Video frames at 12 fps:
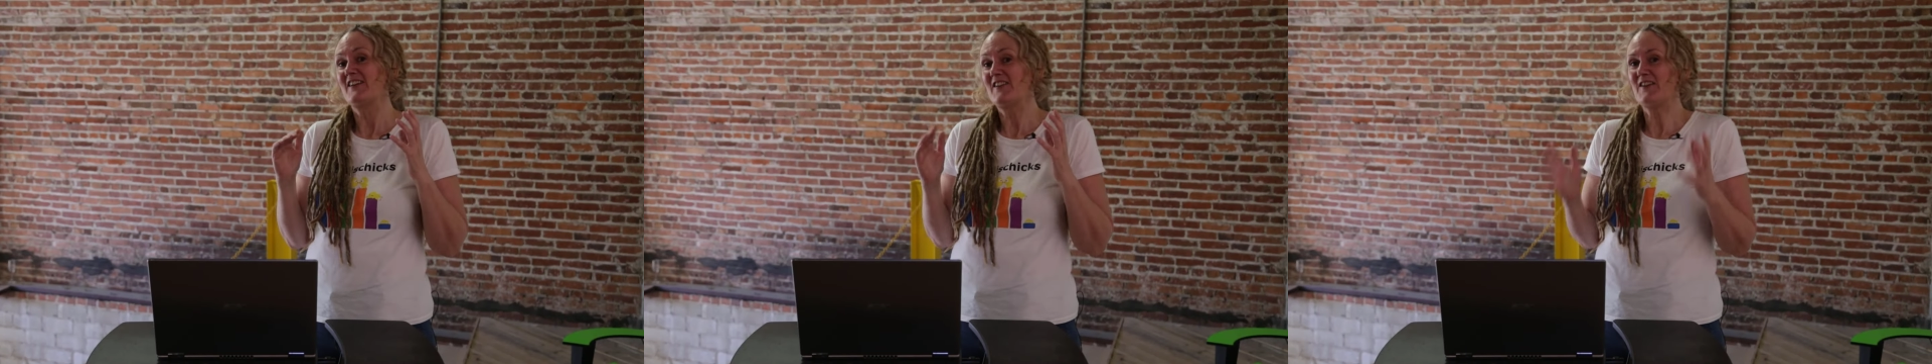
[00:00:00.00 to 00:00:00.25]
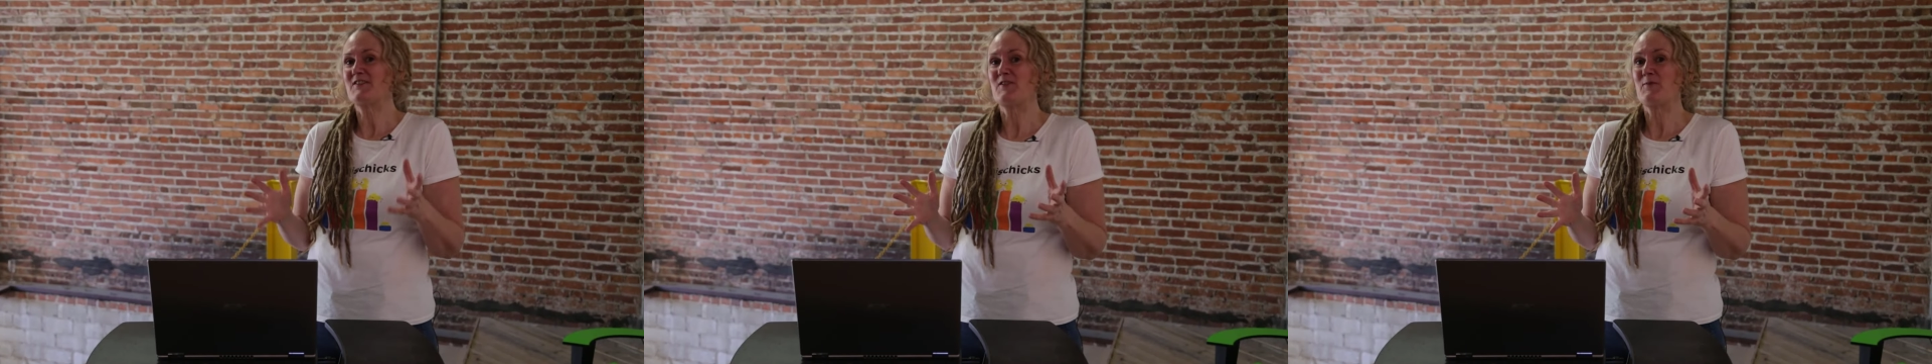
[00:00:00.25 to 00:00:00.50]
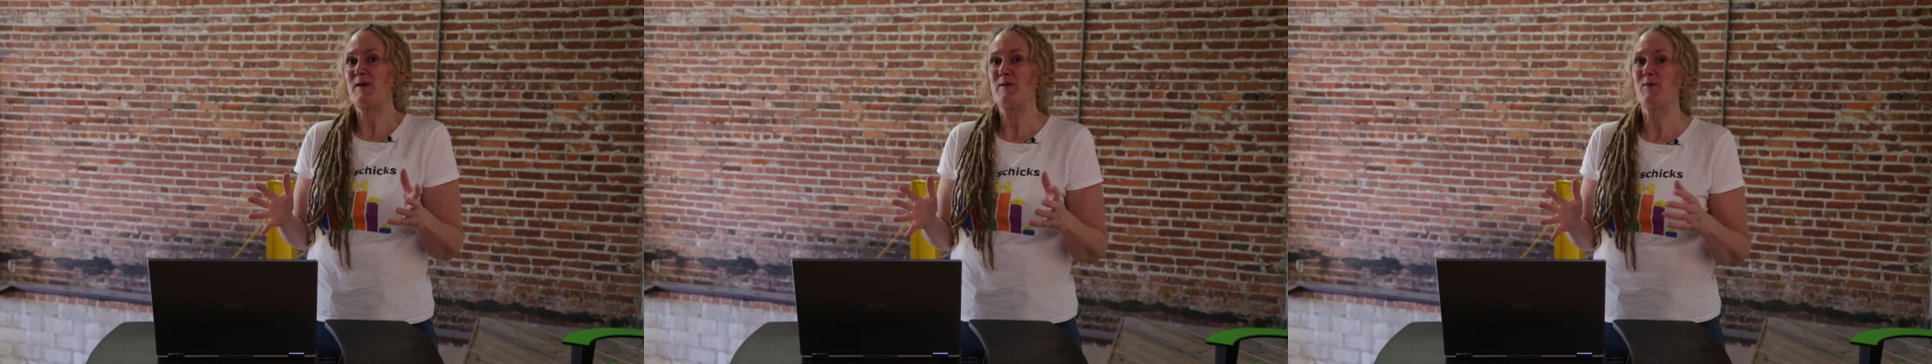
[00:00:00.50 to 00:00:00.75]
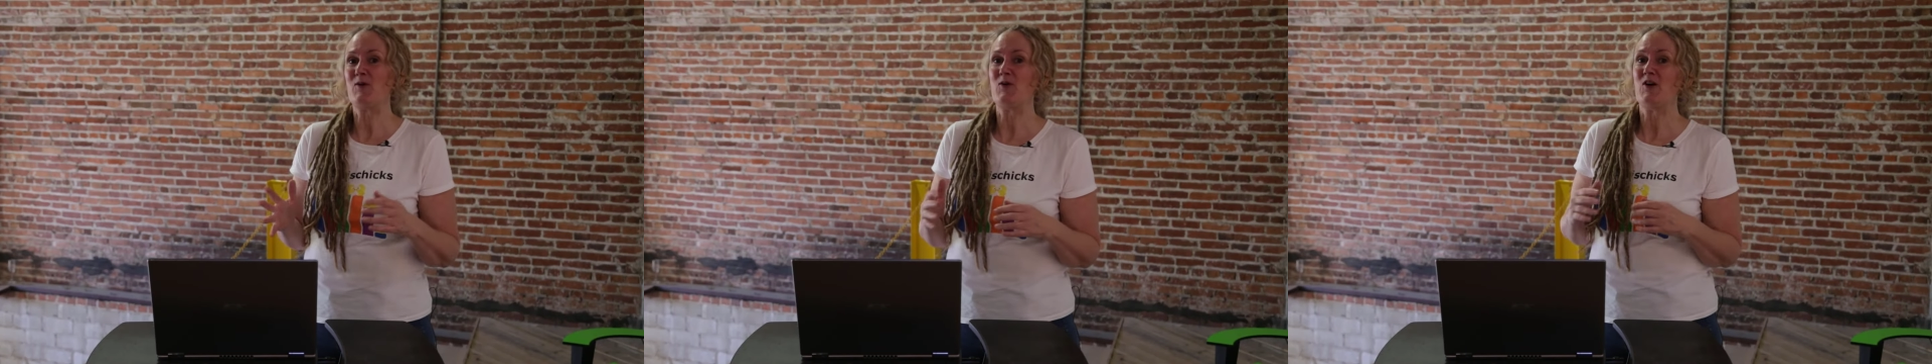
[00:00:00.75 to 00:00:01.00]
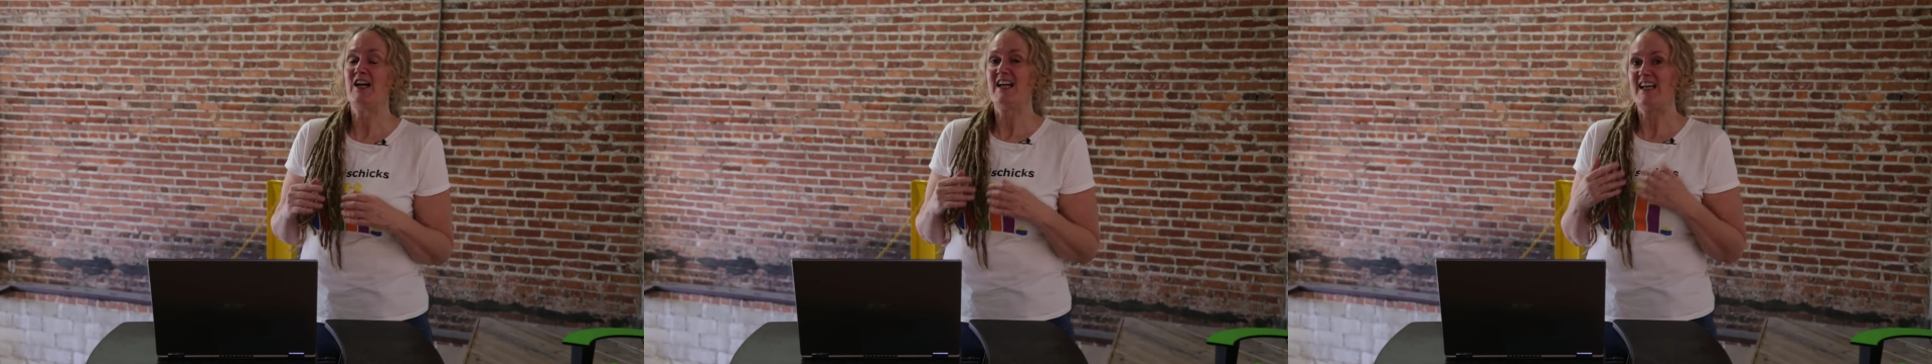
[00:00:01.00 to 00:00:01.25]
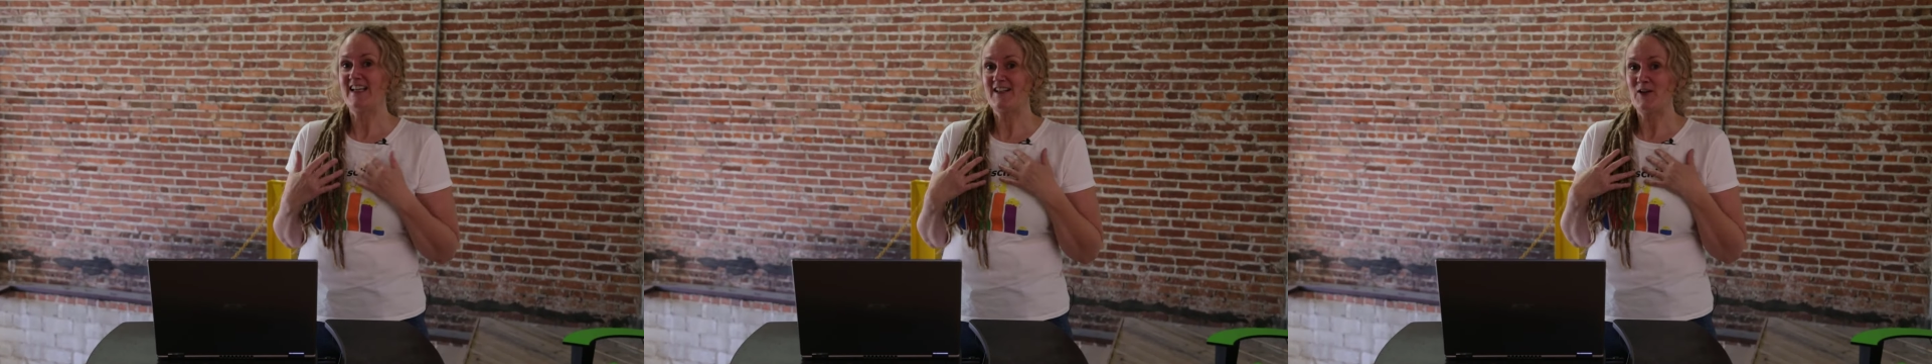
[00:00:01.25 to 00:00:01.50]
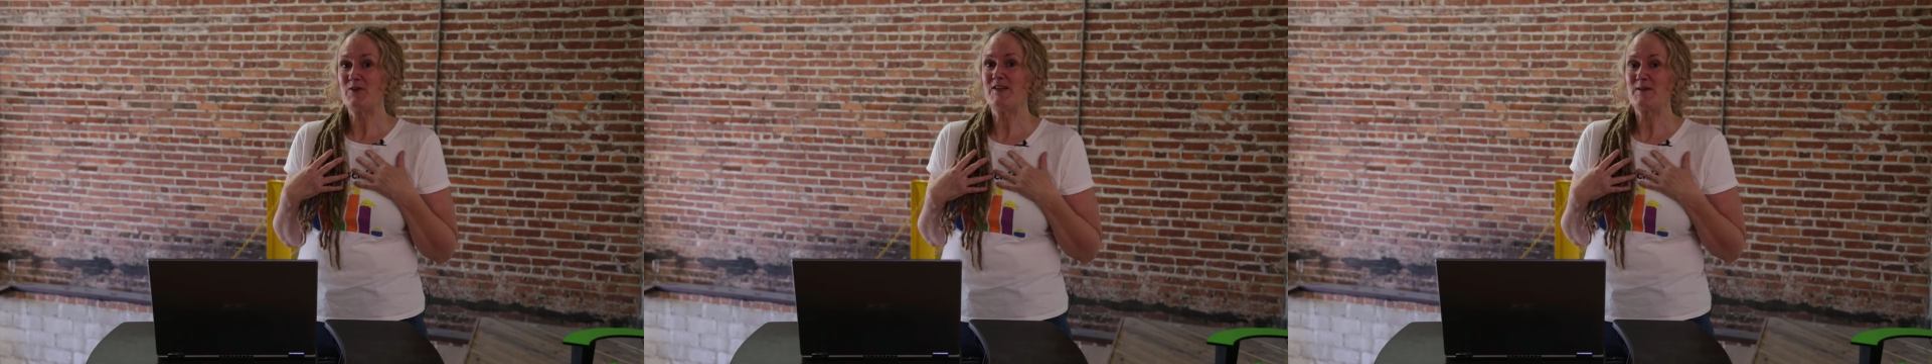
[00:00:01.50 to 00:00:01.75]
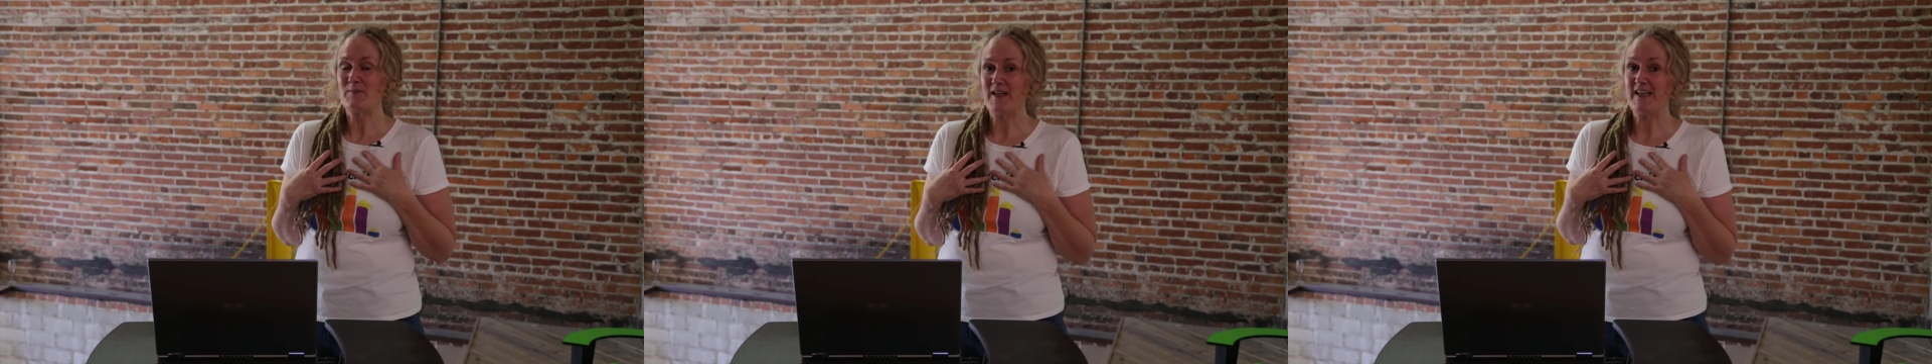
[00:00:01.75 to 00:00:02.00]
lots of people,
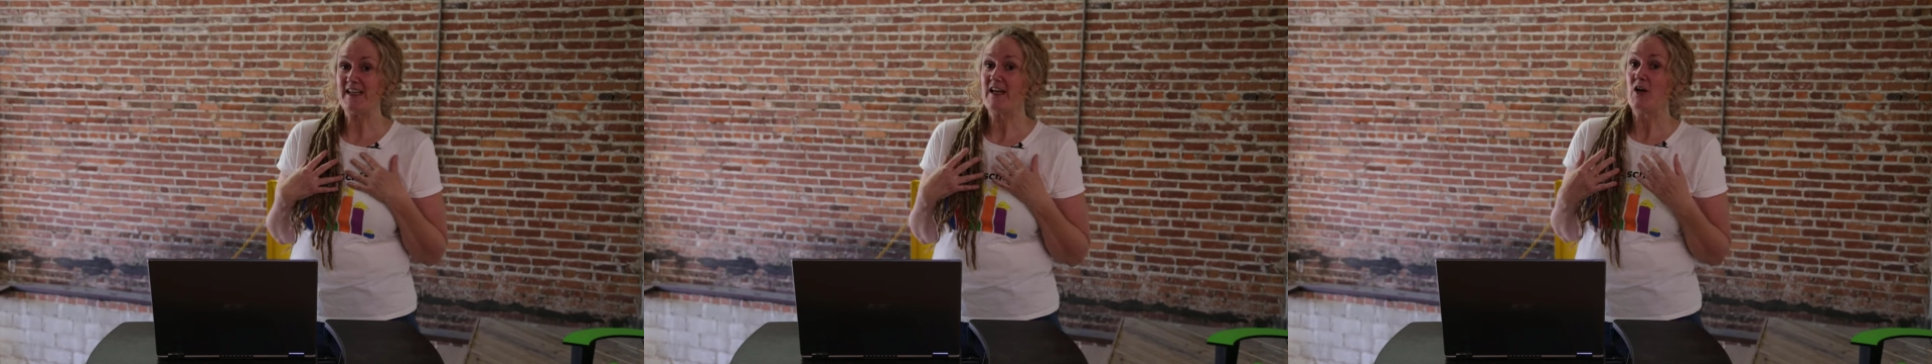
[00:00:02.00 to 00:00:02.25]
including me,